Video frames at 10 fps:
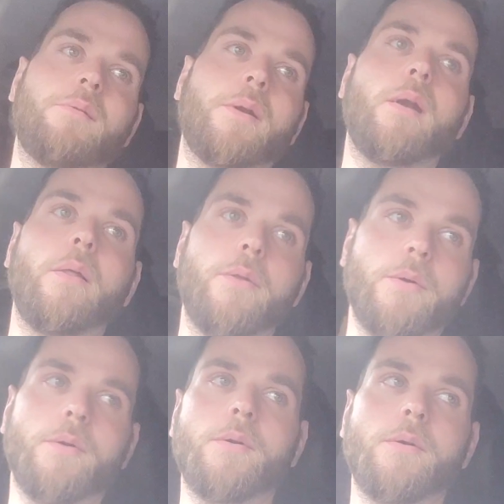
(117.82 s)

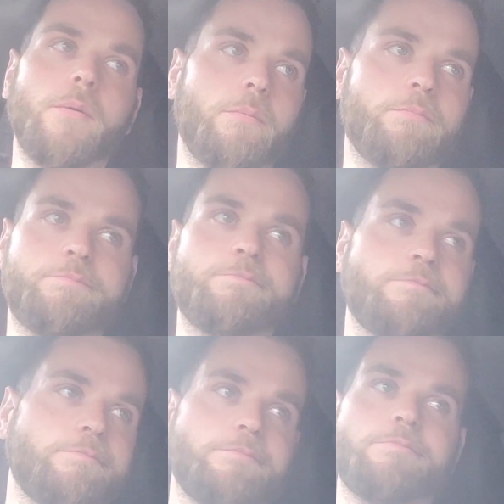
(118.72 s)
another,
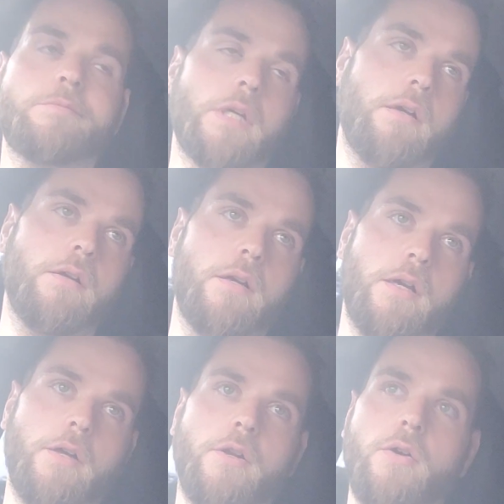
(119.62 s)

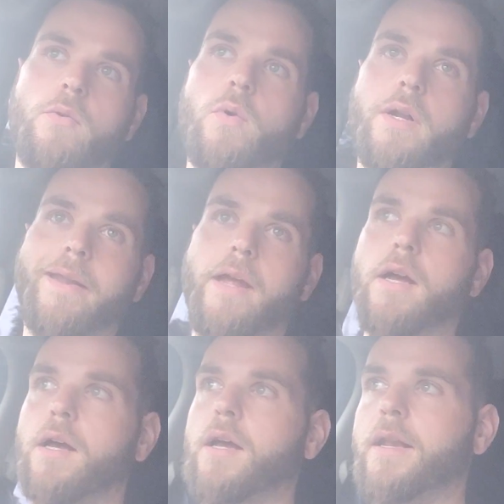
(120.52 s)
I don't know,
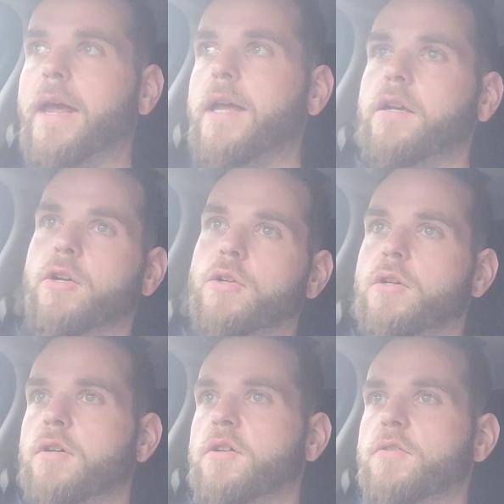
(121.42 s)
an acre
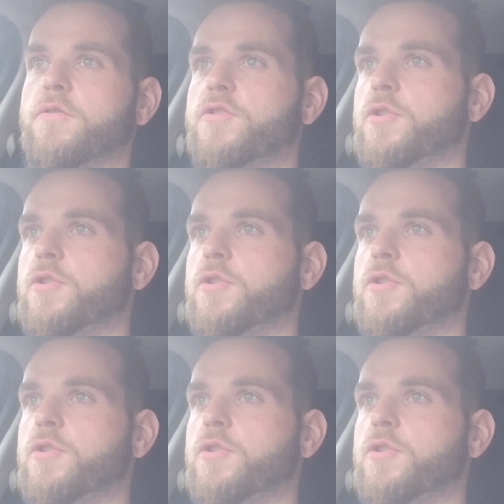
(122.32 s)
of